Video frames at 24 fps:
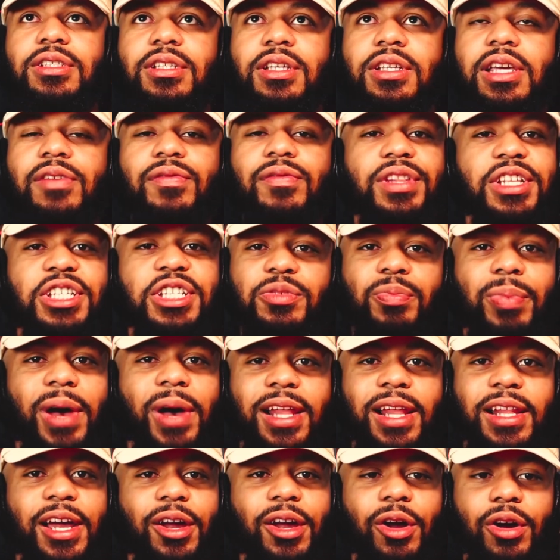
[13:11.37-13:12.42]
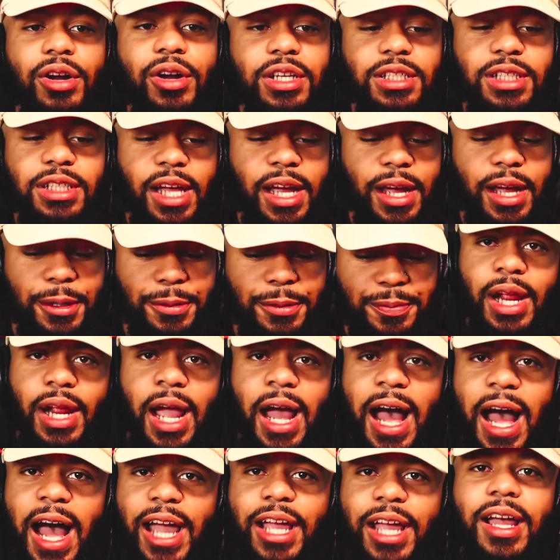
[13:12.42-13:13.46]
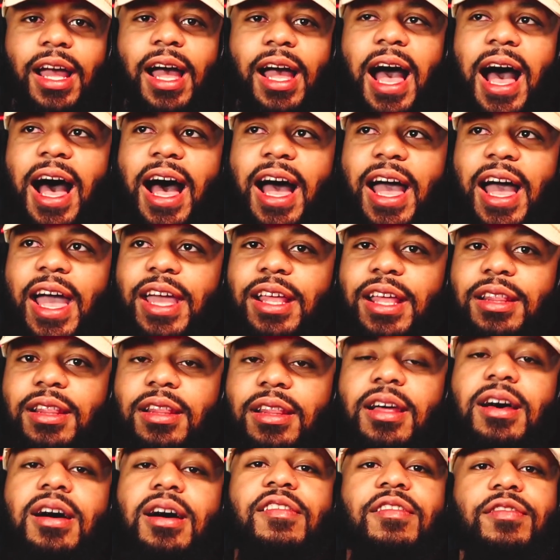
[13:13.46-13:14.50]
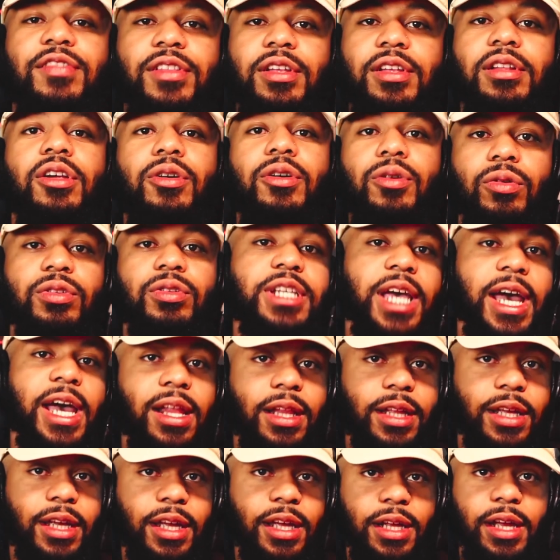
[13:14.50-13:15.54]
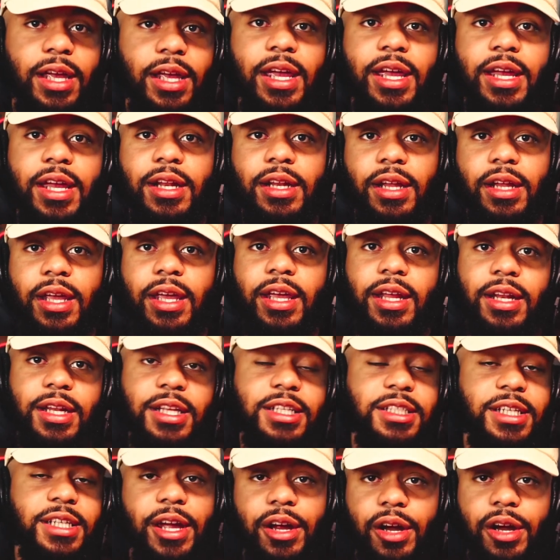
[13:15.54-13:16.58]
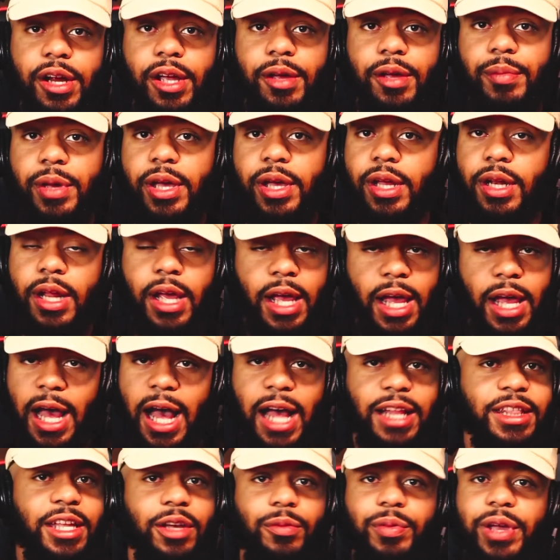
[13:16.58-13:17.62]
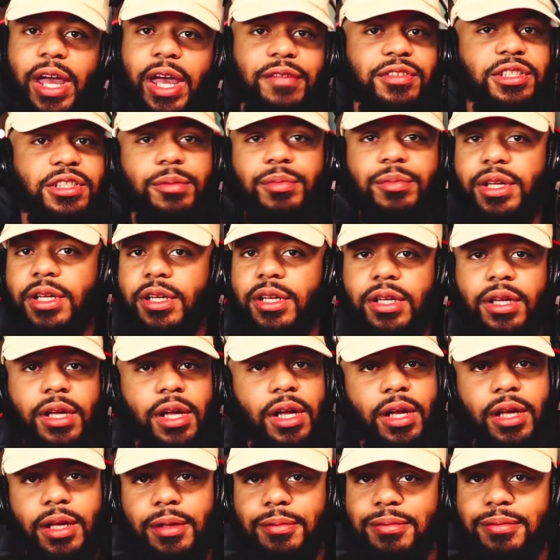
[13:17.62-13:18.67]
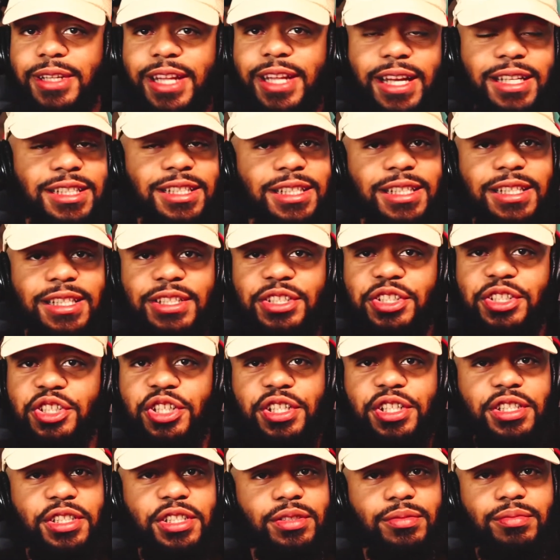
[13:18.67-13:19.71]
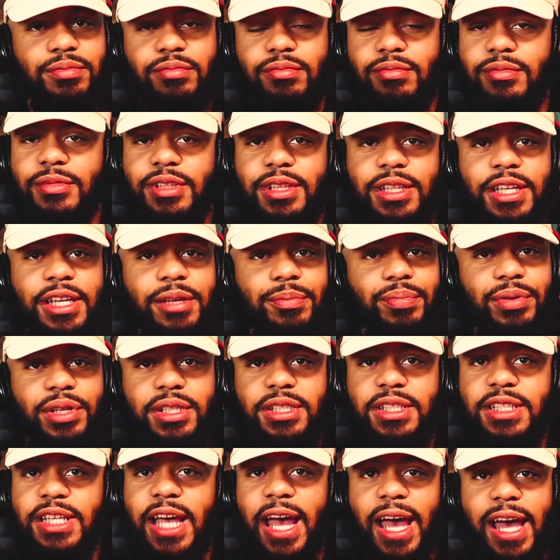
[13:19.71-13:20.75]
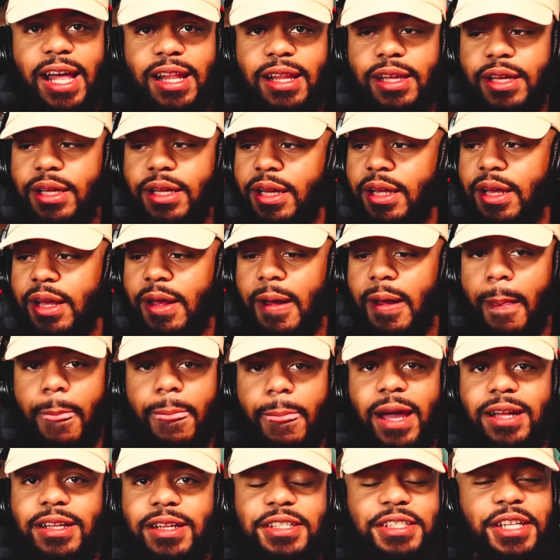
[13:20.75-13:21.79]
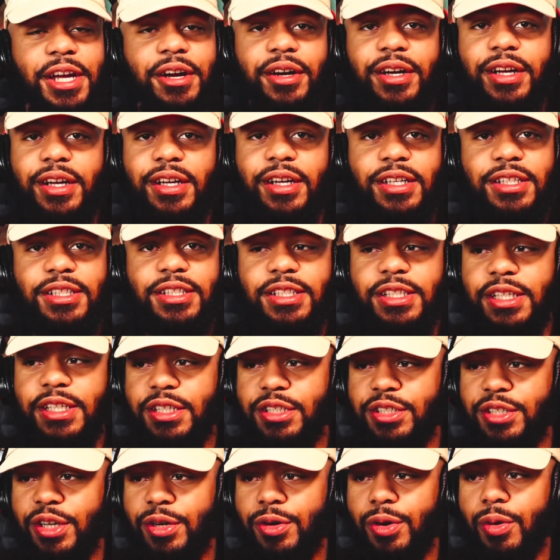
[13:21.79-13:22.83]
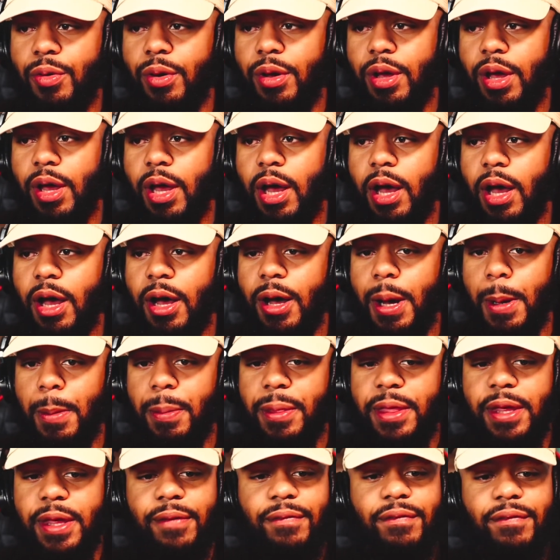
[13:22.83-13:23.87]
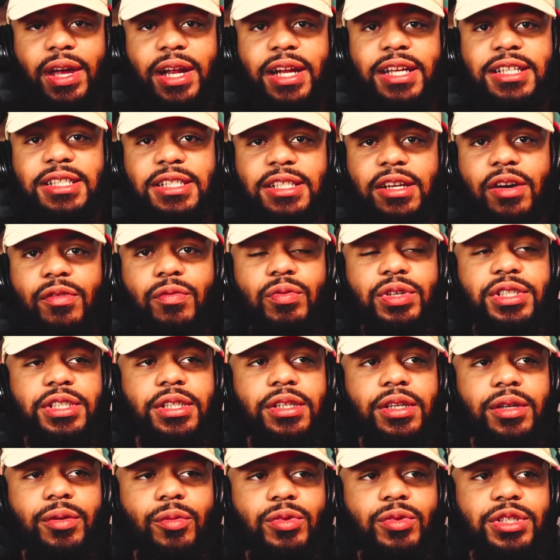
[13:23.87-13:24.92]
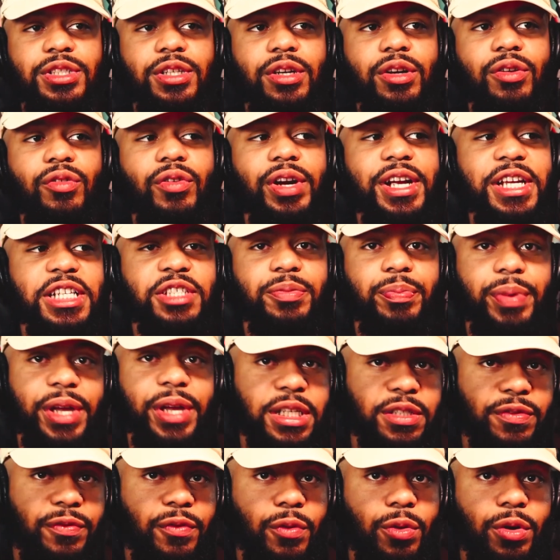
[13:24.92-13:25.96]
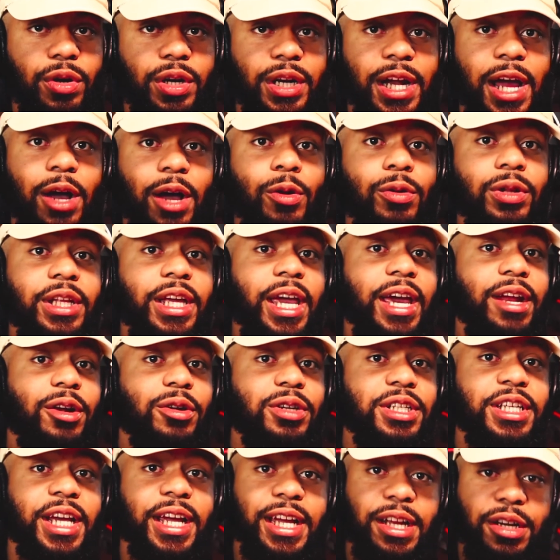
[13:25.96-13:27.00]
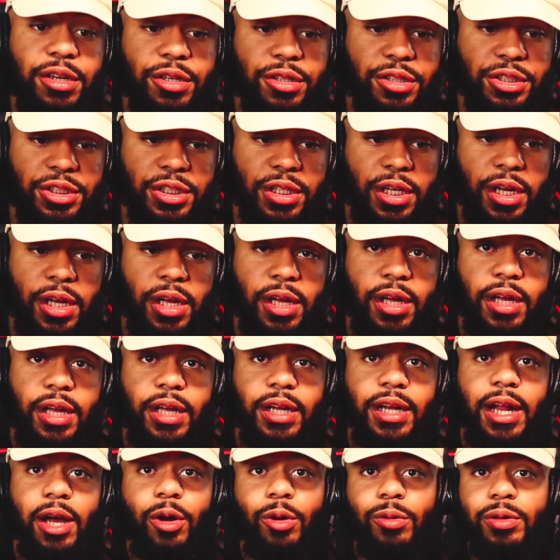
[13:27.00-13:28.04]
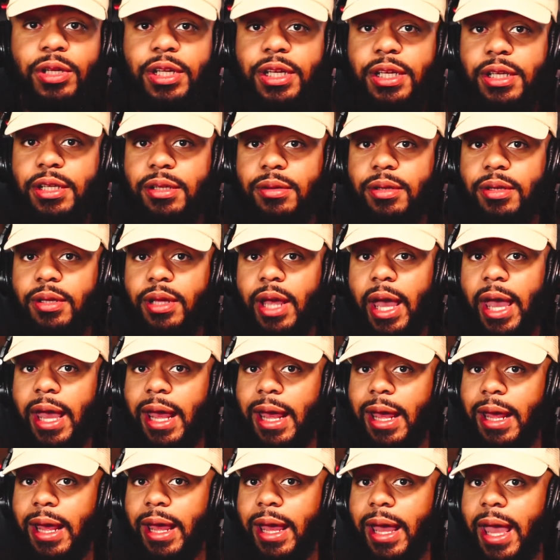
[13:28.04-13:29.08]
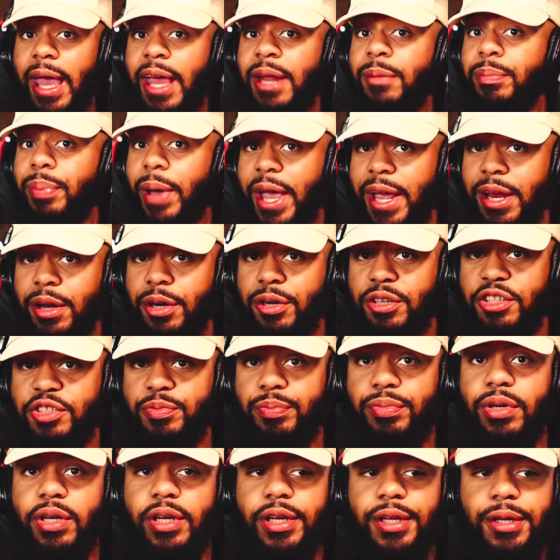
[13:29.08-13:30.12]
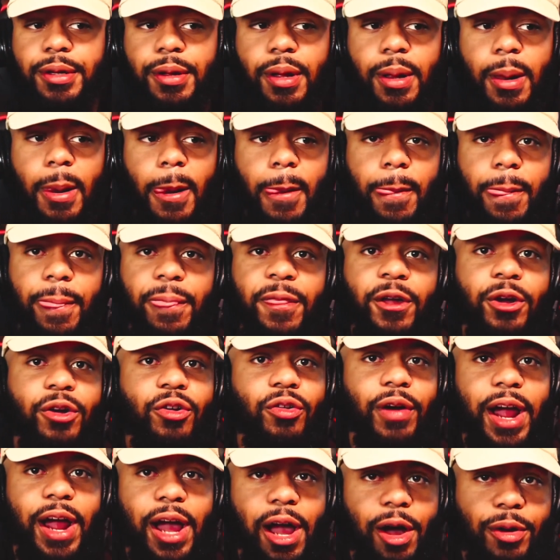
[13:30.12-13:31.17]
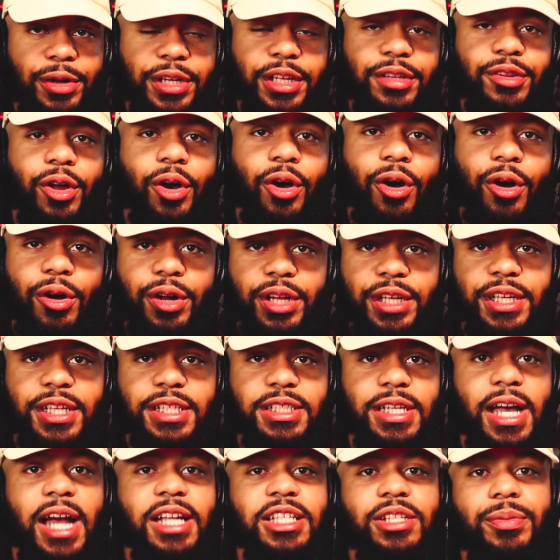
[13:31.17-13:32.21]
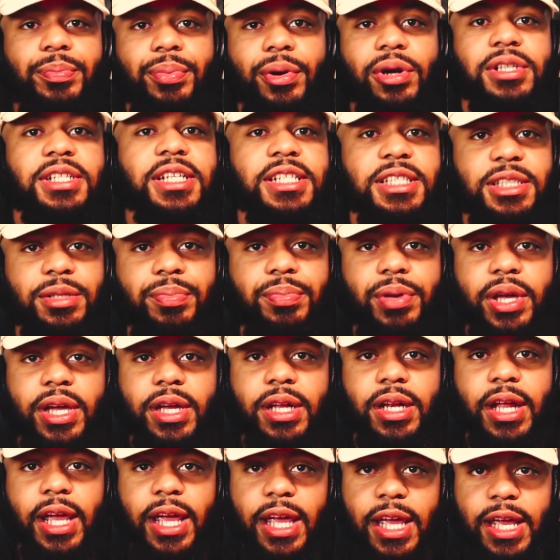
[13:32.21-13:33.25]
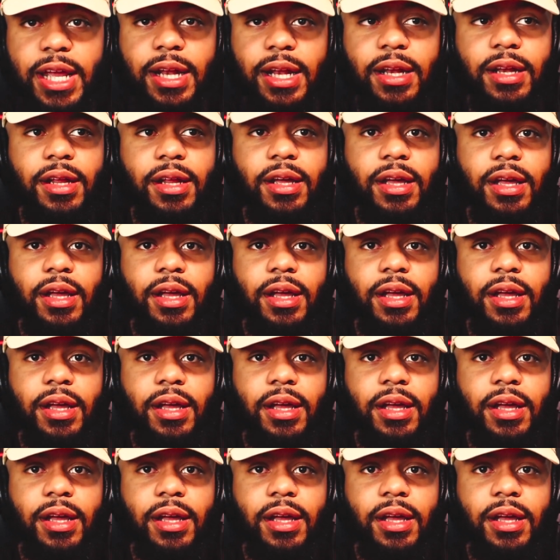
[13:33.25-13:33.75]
Even the spotlight artists, like, I love the local talent in this area, man. I think we have some of the densest, just deepest talent that this area could see. So the event itself was a great space for not only entertainers, not only and painters, but the crowd and the audience got to participate in